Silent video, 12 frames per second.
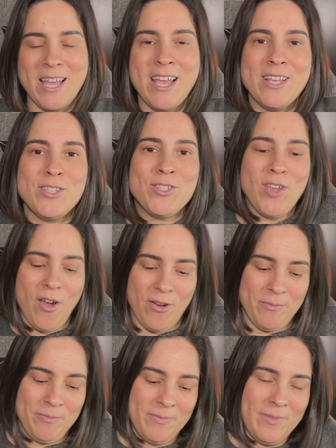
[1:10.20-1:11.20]
So,
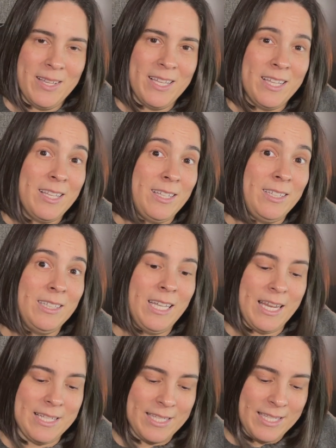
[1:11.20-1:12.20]

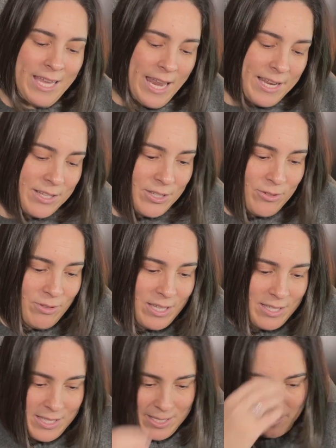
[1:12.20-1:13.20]
let's get into
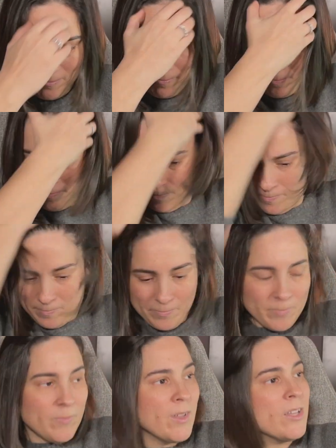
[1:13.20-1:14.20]
this.
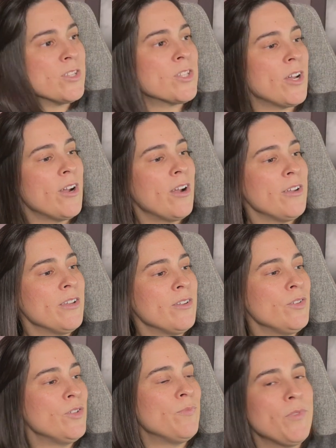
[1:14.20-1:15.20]
So,
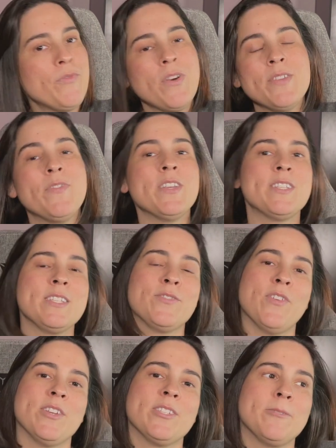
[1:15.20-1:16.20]
the first things
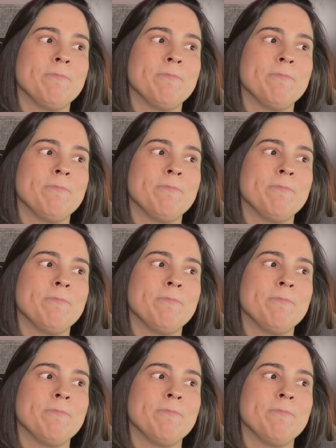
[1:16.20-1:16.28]
first.